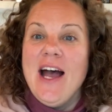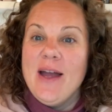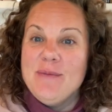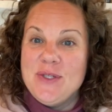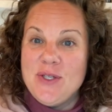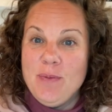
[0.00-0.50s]

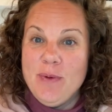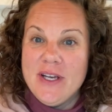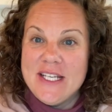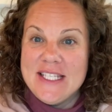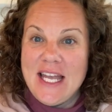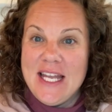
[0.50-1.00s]
I'm super
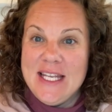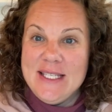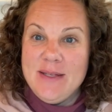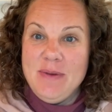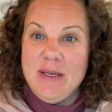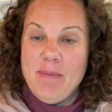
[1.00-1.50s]
excited
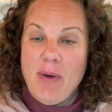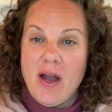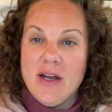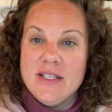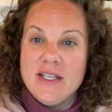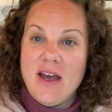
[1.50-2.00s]
to be
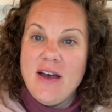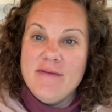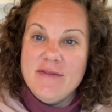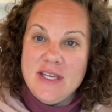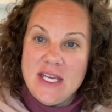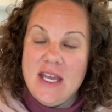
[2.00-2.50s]
part
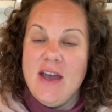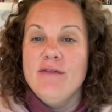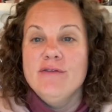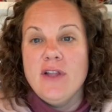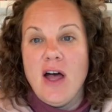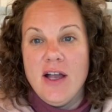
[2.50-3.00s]
of the
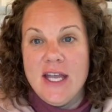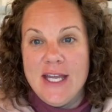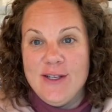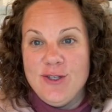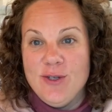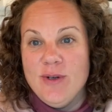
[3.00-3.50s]

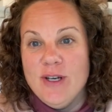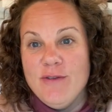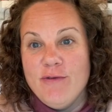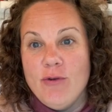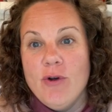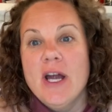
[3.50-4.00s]
vlogging tour
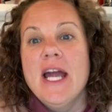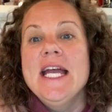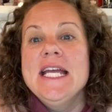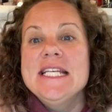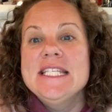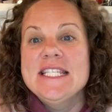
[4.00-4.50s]
for
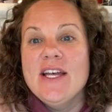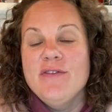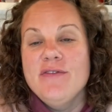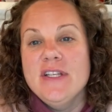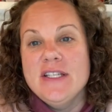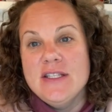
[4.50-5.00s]

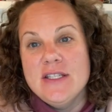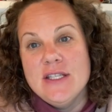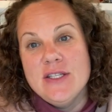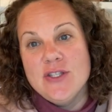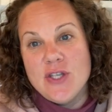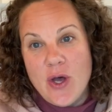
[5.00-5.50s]
Selfless
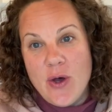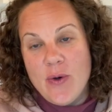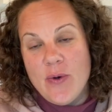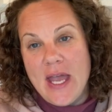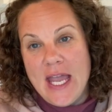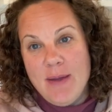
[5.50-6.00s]

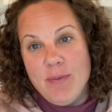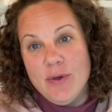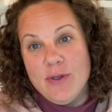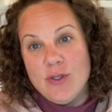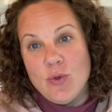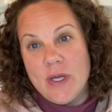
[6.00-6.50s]
Sew
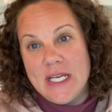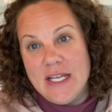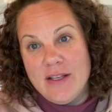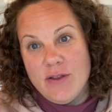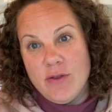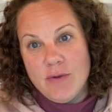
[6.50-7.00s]
April
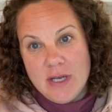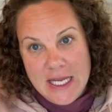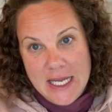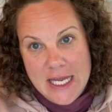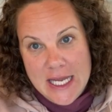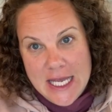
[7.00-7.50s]

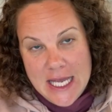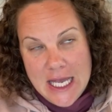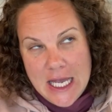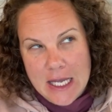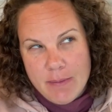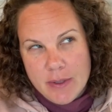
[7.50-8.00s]
23.
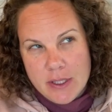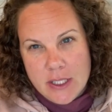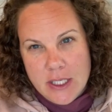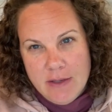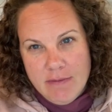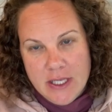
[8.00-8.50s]
I
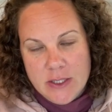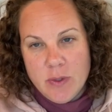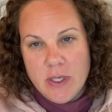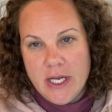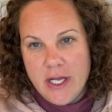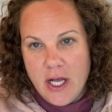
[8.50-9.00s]
believe that's
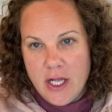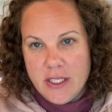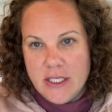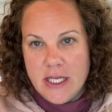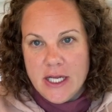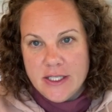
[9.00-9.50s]
what I
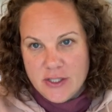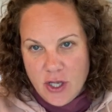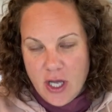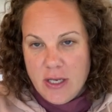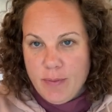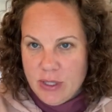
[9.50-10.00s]
call it. It's
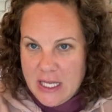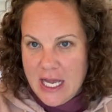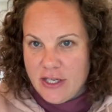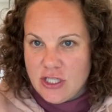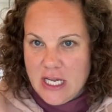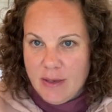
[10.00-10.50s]
called, I'll put the
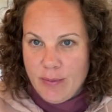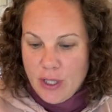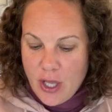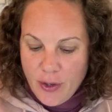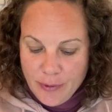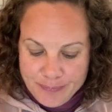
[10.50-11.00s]
hashtag
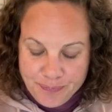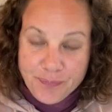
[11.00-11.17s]
below.